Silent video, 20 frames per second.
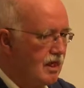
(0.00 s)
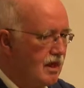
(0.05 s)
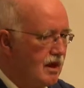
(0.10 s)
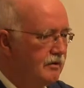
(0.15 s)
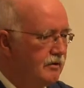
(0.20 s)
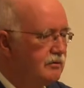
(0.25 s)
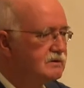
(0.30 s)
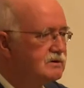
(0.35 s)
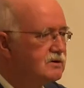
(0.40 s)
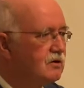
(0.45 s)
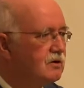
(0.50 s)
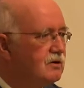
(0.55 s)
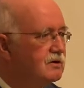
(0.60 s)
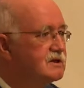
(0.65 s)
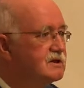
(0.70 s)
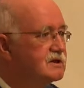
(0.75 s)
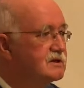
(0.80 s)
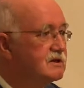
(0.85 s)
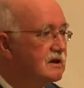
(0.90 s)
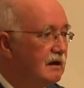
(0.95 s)
and it was called
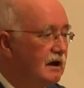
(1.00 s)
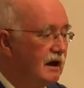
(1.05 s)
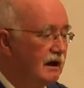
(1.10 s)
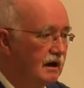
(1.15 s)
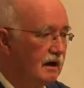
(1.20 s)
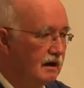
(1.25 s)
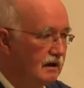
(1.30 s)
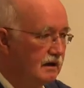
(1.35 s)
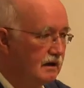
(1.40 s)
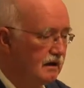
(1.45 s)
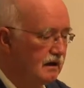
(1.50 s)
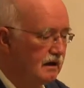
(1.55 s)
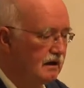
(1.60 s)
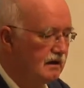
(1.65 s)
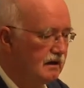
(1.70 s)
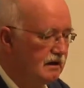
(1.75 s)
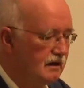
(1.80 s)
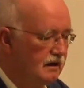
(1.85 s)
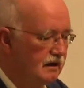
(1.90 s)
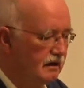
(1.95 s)
sculling.
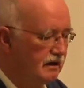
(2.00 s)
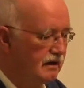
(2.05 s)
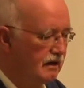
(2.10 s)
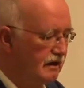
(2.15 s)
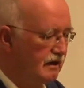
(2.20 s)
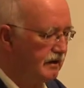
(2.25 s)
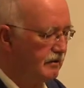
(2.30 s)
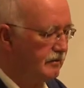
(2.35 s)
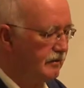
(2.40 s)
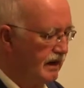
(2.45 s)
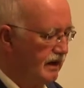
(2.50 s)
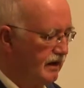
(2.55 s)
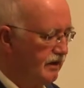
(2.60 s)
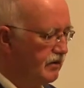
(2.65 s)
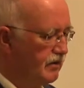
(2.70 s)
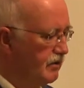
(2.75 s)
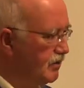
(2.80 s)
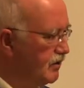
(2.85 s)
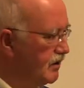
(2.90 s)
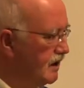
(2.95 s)
Uh, and the man
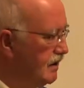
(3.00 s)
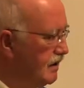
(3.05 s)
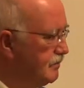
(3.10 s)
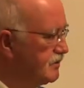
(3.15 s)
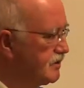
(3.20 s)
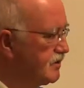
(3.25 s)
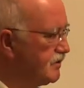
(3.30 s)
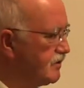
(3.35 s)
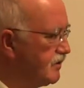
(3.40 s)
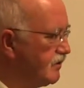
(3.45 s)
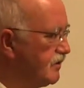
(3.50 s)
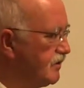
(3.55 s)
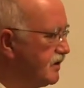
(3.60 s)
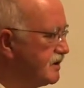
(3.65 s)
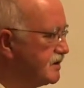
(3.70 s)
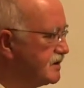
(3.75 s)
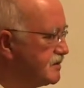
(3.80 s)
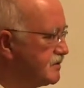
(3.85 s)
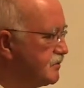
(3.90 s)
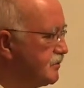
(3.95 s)
who came to do
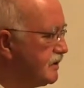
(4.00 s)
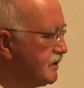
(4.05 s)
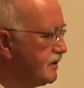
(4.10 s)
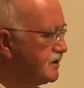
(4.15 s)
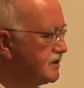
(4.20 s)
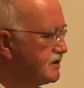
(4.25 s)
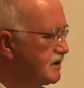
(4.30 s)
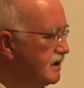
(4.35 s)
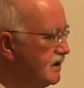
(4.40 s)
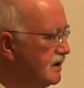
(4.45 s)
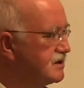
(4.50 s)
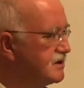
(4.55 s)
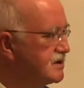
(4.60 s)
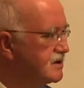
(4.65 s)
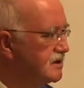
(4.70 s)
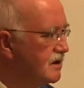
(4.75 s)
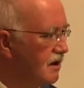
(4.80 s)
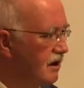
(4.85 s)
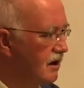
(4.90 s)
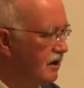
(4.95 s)
this was a
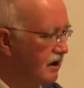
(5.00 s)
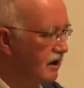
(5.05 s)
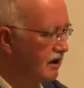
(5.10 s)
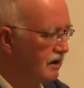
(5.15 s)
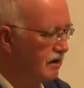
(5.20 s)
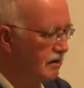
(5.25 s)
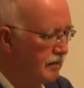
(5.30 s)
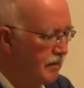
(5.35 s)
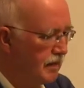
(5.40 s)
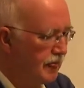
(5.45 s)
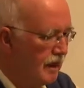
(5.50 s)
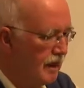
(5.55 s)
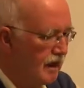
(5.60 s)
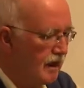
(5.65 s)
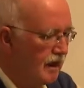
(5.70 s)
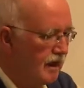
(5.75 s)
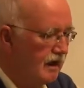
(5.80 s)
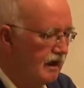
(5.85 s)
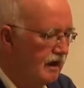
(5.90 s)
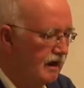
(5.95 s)
scholar.
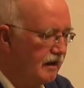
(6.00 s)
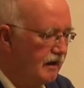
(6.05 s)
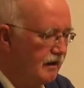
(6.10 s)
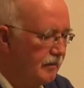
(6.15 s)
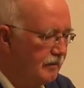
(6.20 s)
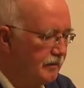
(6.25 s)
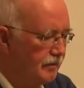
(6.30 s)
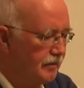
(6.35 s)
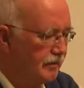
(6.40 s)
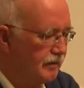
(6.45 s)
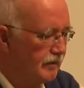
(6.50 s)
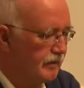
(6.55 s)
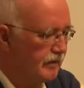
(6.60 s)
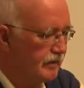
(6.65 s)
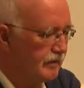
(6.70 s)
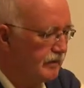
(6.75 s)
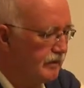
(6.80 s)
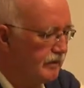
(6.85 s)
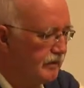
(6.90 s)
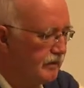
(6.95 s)
Um,
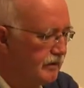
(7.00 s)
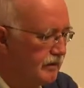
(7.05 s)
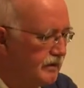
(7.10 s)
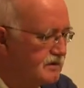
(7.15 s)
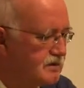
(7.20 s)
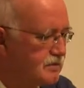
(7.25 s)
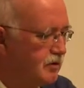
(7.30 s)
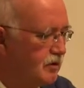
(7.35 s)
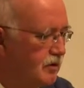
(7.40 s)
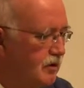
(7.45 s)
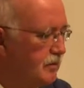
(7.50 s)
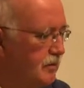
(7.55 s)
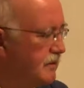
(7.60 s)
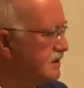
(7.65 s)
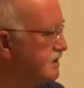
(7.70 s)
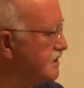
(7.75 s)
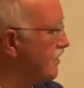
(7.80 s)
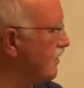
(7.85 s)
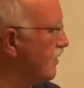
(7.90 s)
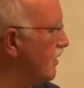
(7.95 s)
this poem
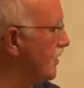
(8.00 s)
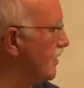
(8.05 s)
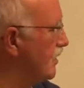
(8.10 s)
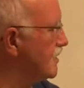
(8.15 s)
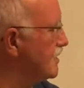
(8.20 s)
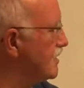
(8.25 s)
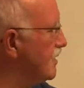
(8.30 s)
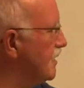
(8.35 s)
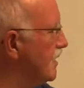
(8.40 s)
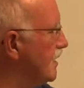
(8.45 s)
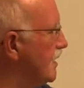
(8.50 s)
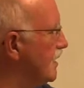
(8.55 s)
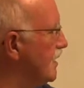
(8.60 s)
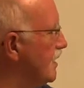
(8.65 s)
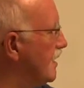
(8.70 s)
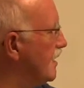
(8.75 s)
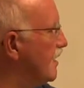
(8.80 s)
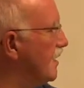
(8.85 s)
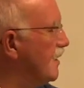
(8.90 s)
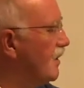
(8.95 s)
is called
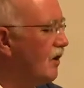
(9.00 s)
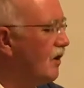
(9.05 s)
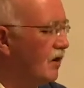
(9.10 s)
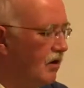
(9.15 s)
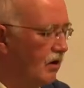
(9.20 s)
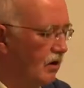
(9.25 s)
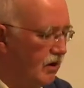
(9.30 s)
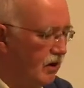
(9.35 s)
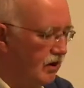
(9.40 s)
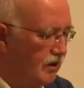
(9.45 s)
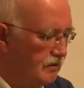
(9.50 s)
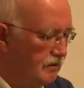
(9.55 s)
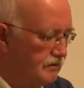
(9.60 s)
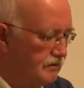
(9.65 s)
Law.